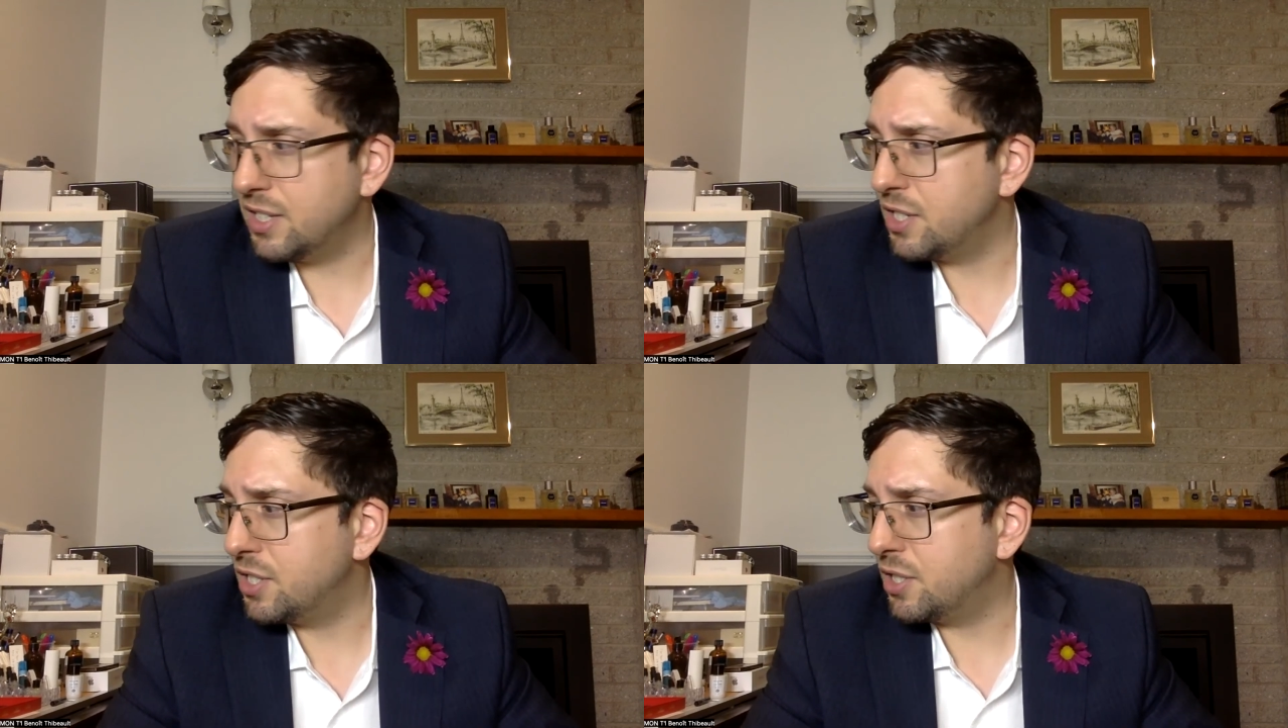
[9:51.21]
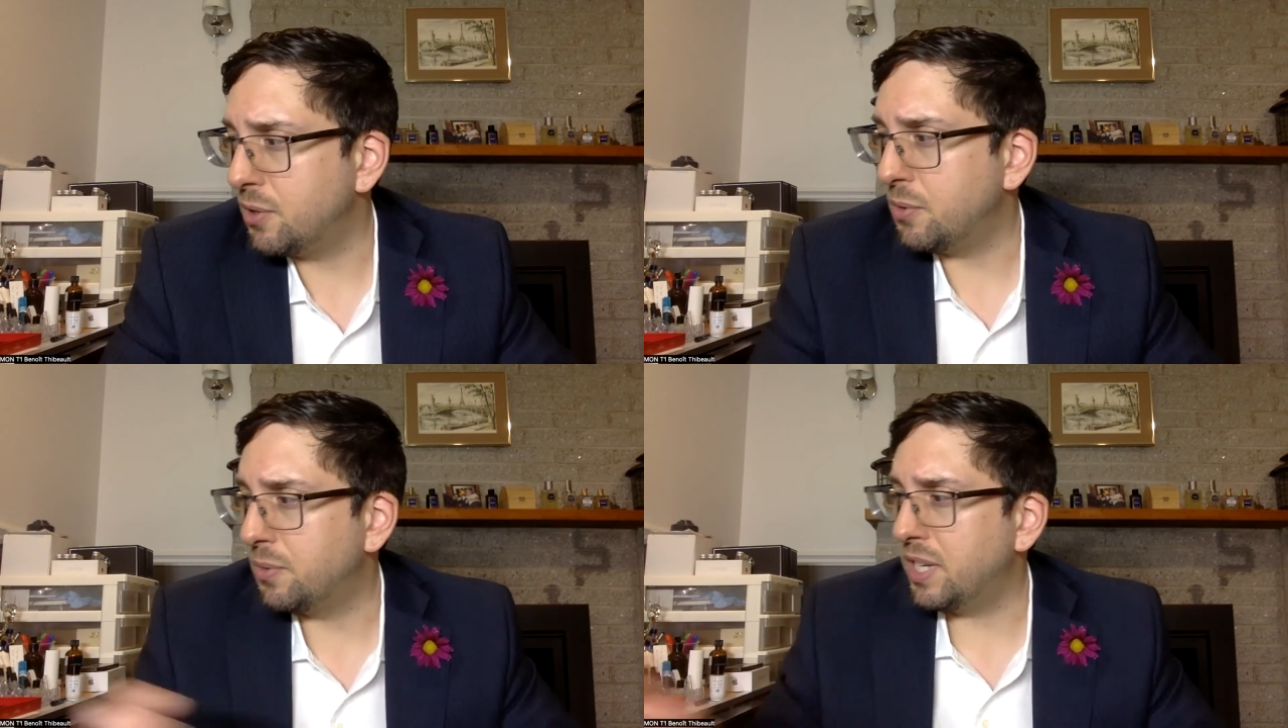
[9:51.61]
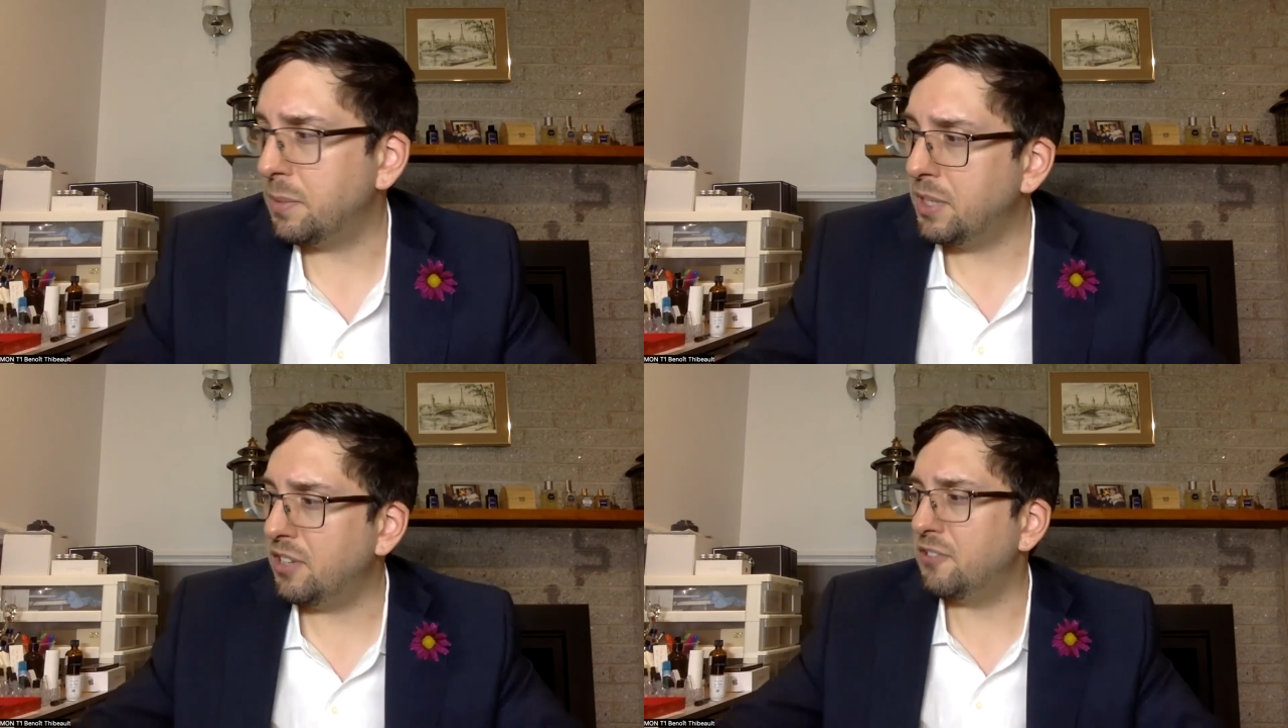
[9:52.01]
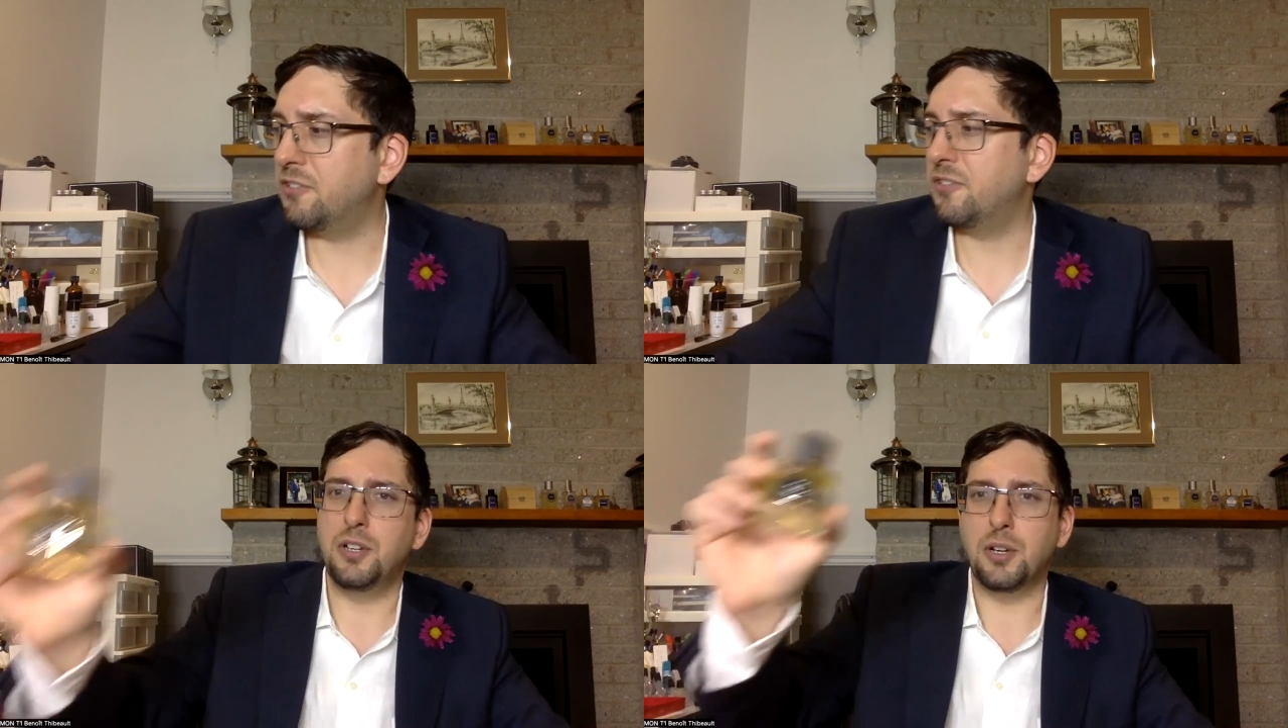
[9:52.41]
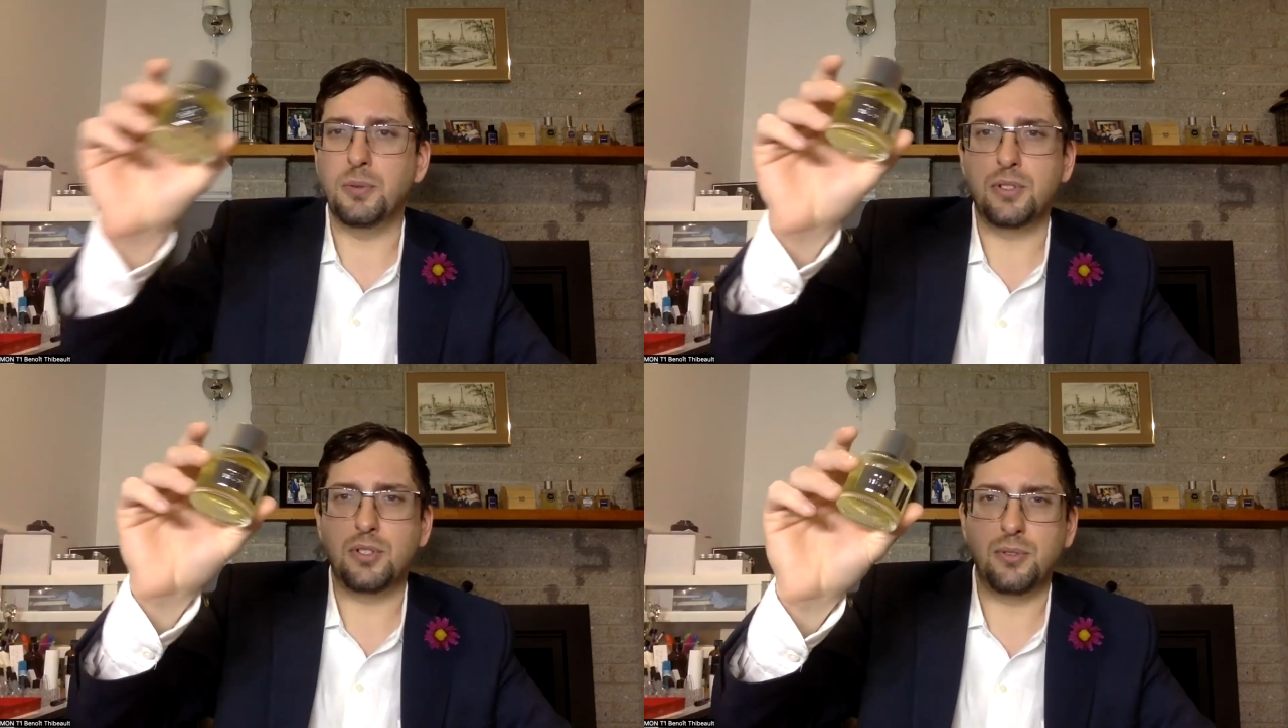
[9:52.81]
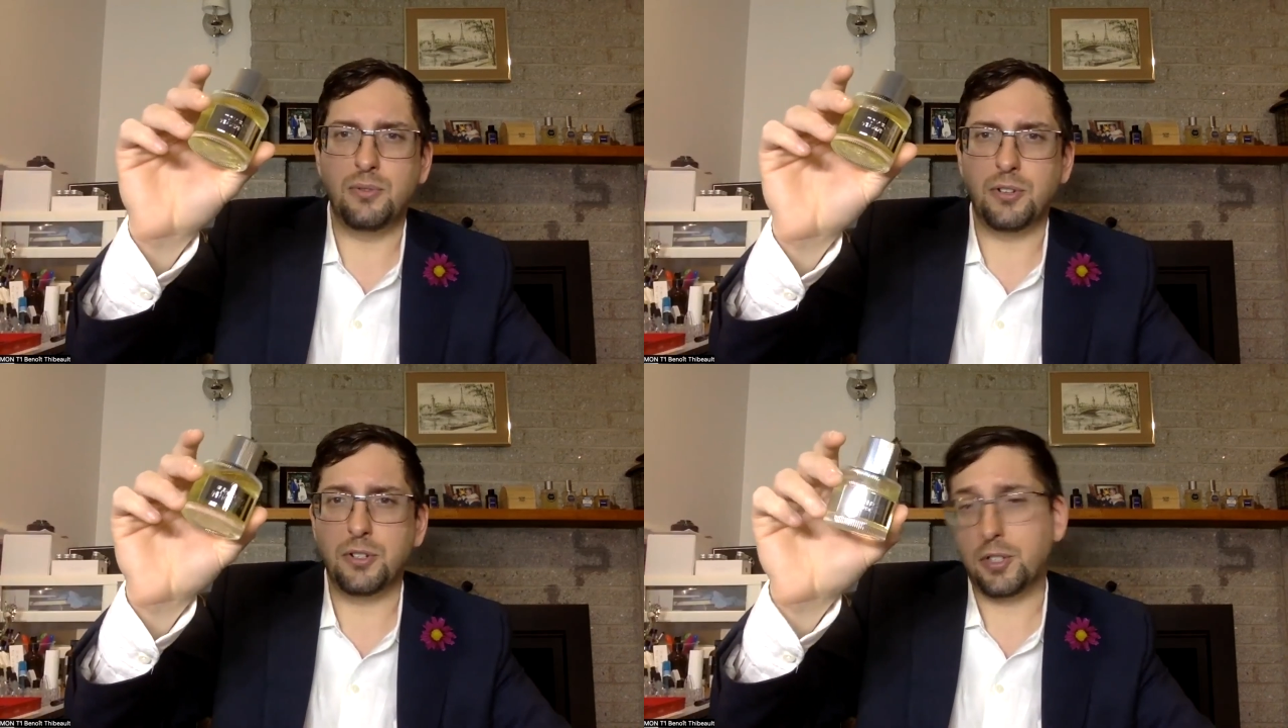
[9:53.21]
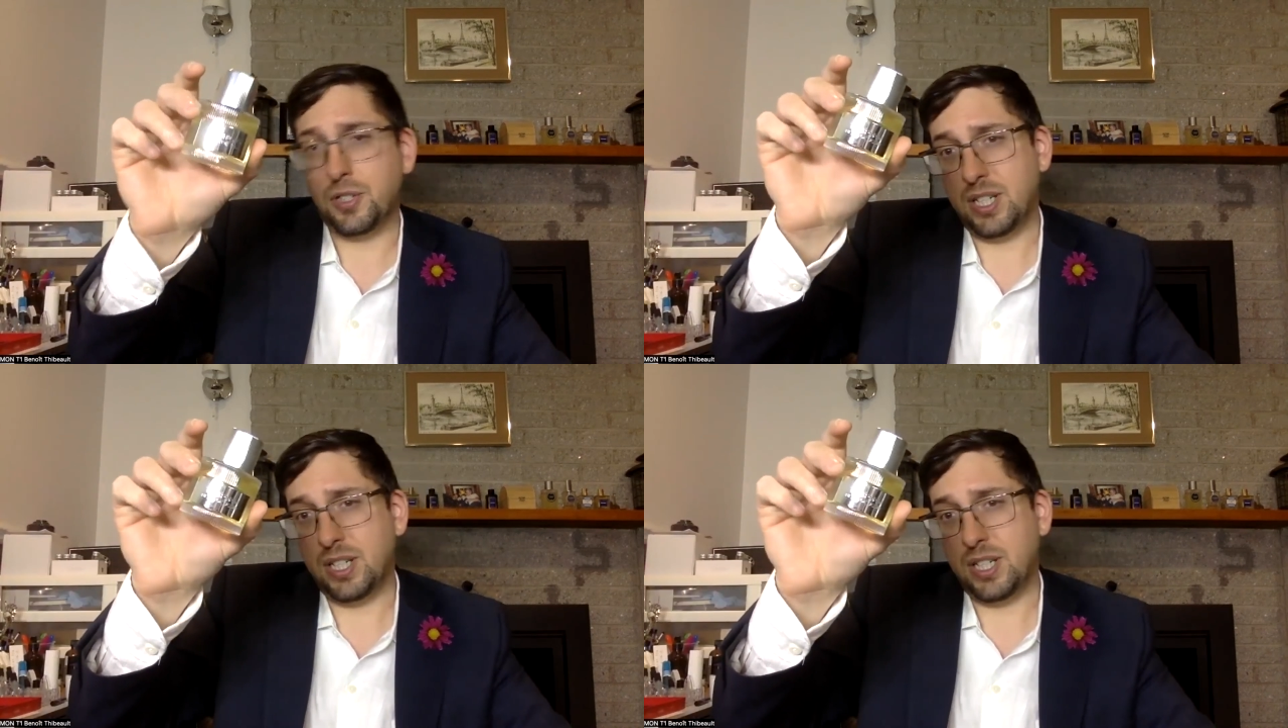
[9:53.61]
So tell me if those two versions,